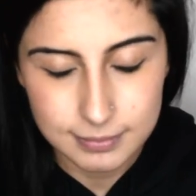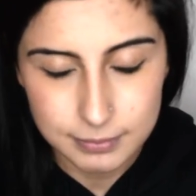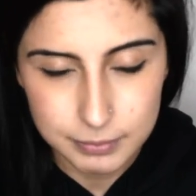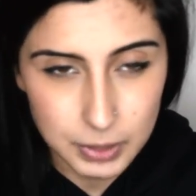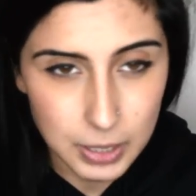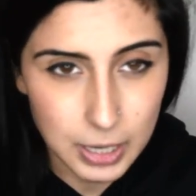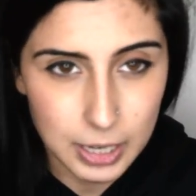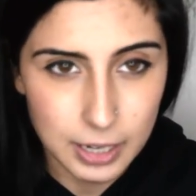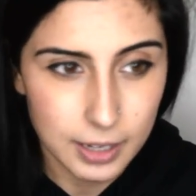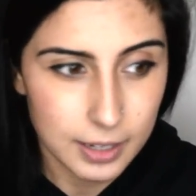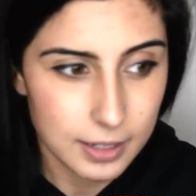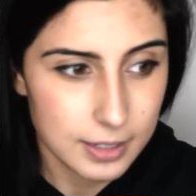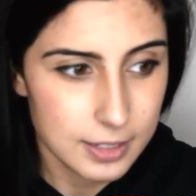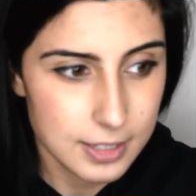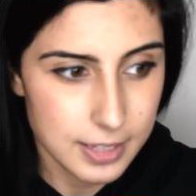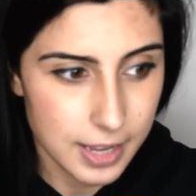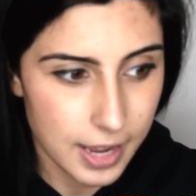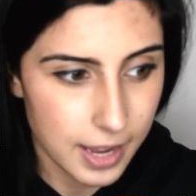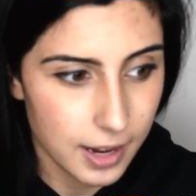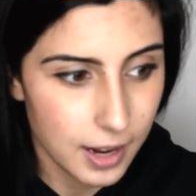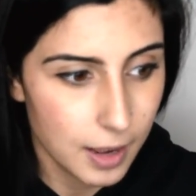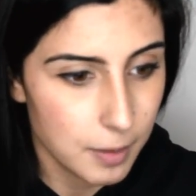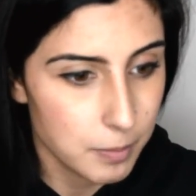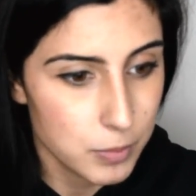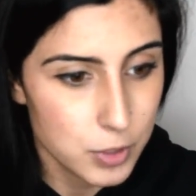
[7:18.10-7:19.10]
products
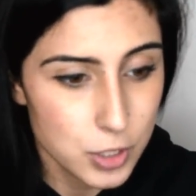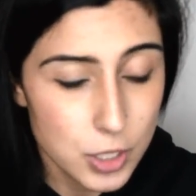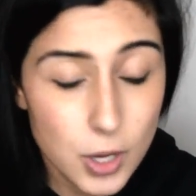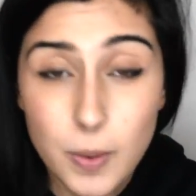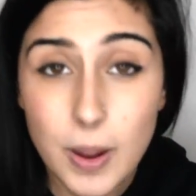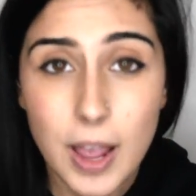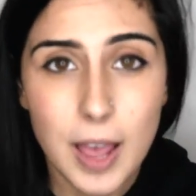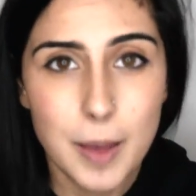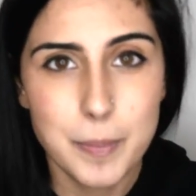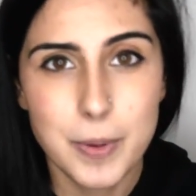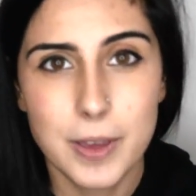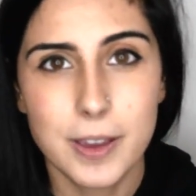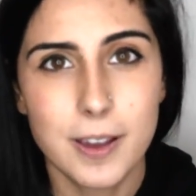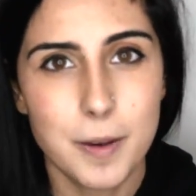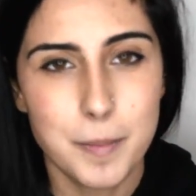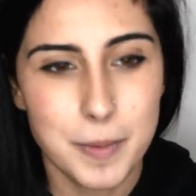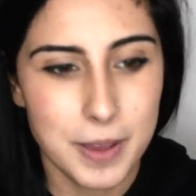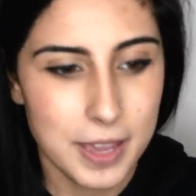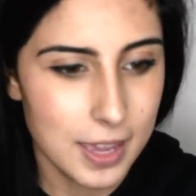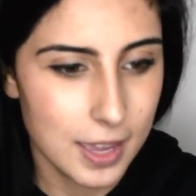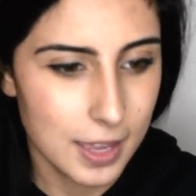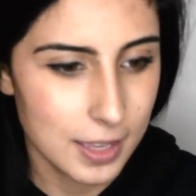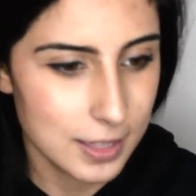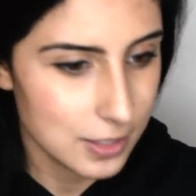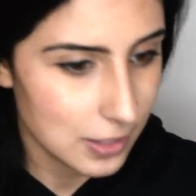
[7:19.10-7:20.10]
that I'm so happy I got my
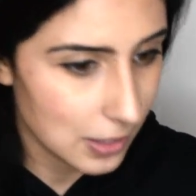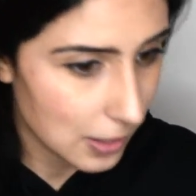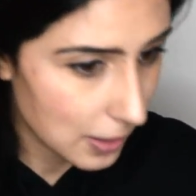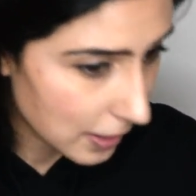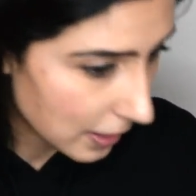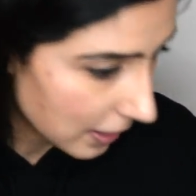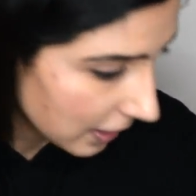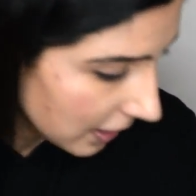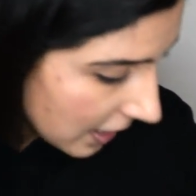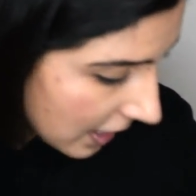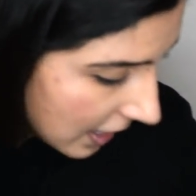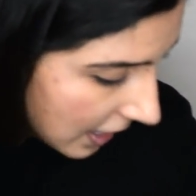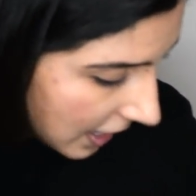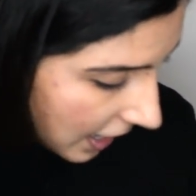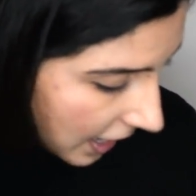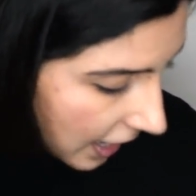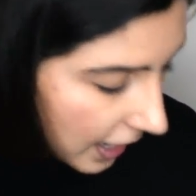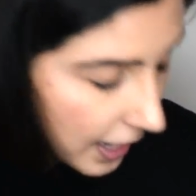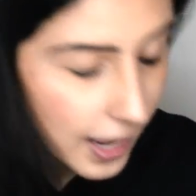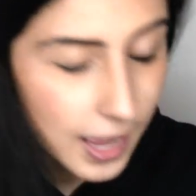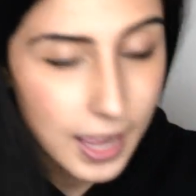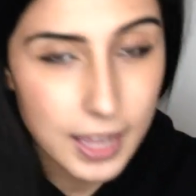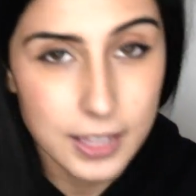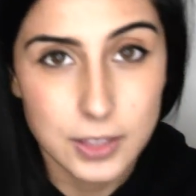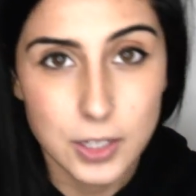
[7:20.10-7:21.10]
hands on
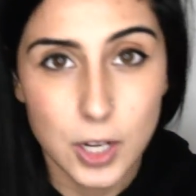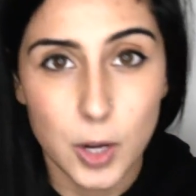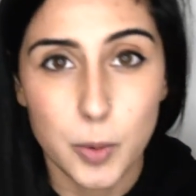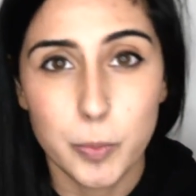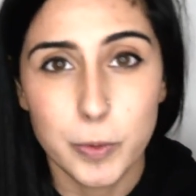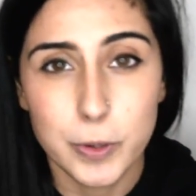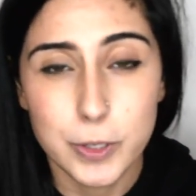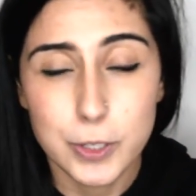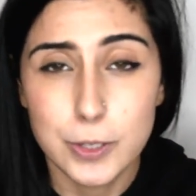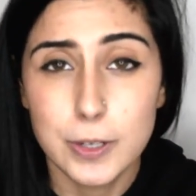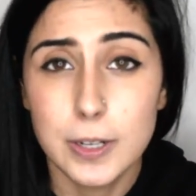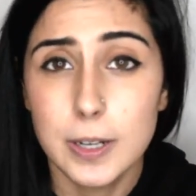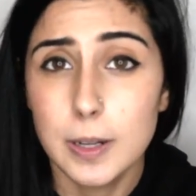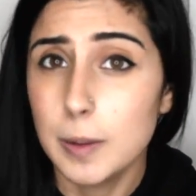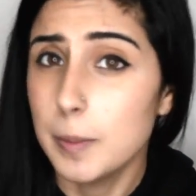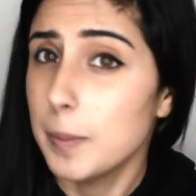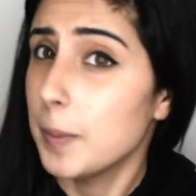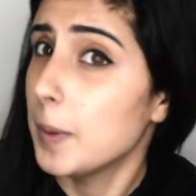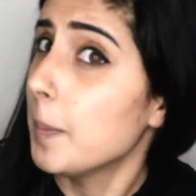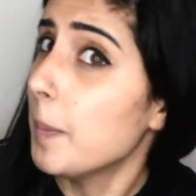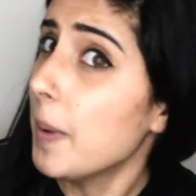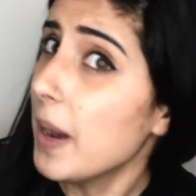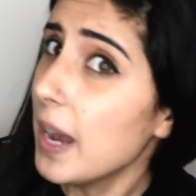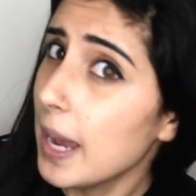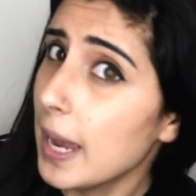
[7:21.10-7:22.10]
and I had the opportunity
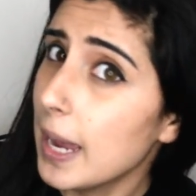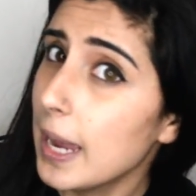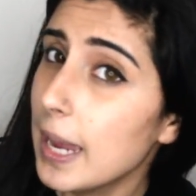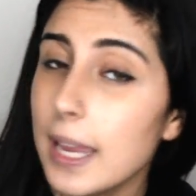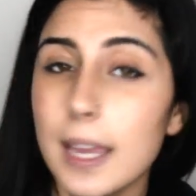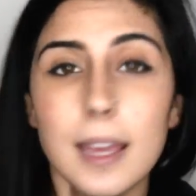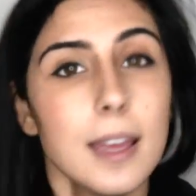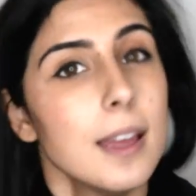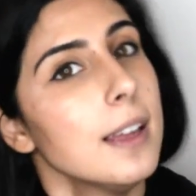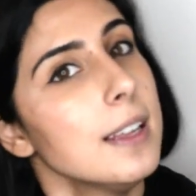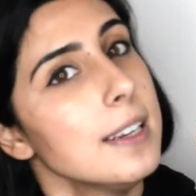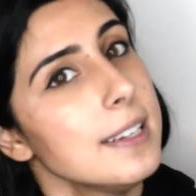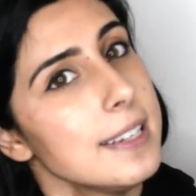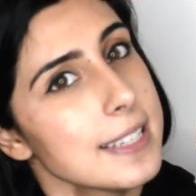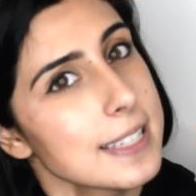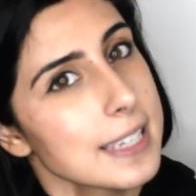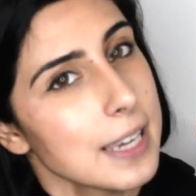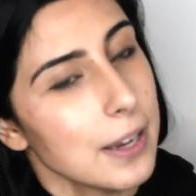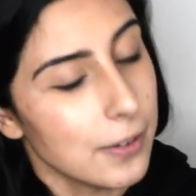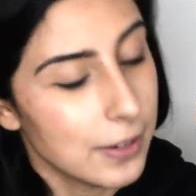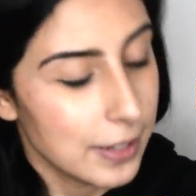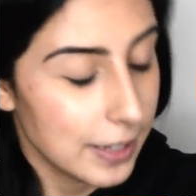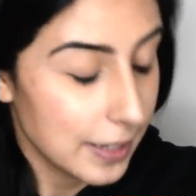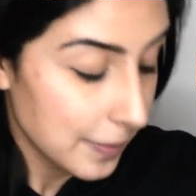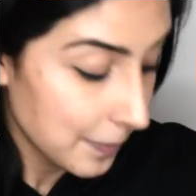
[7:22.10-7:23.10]
to buy
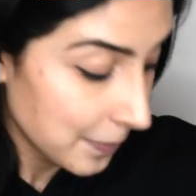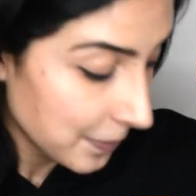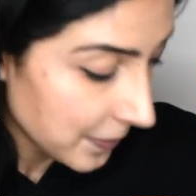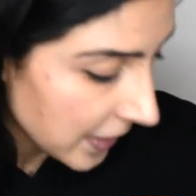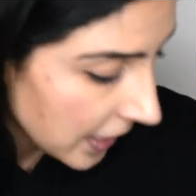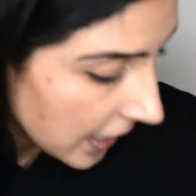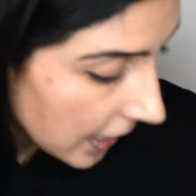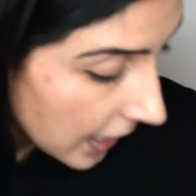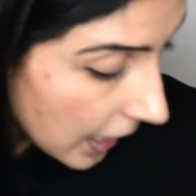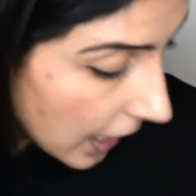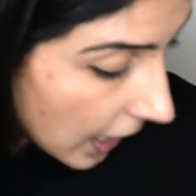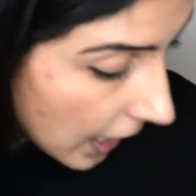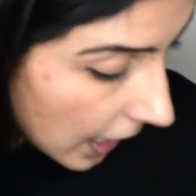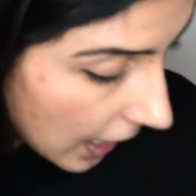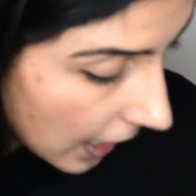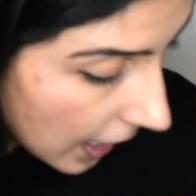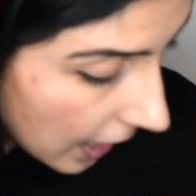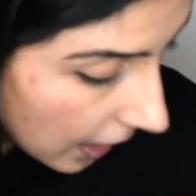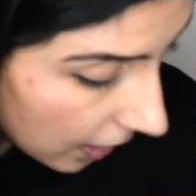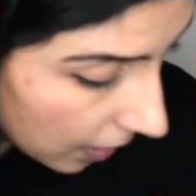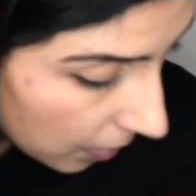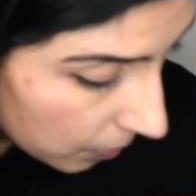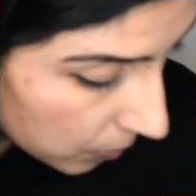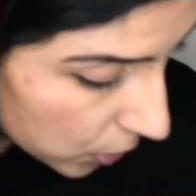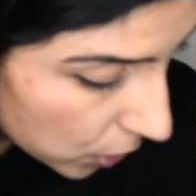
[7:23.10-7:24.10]
discounted.
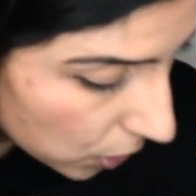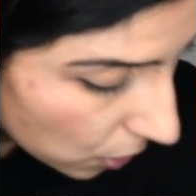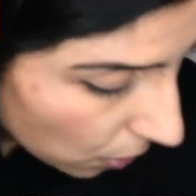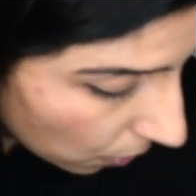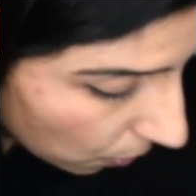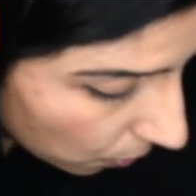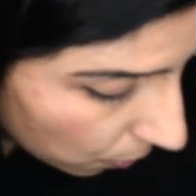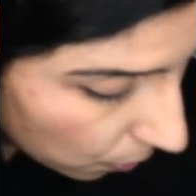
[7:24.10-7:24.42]
So